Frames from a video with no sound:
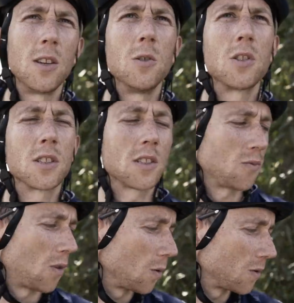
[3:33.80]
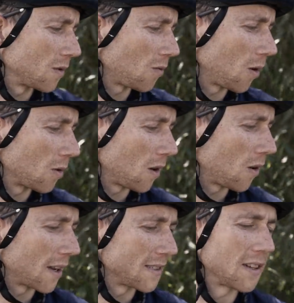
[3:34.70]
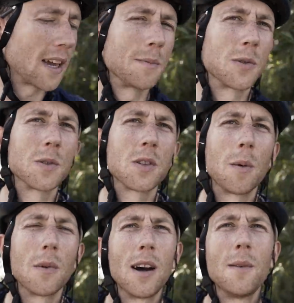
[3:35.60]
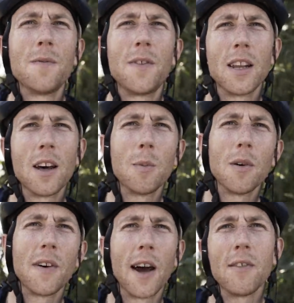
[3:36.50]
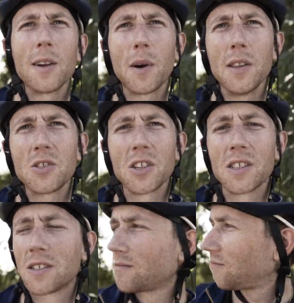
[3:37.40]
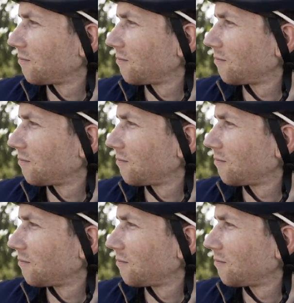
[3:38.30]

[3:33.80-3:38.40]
You just rolled rolled along as he came to a stop. I'm fed up of having punches.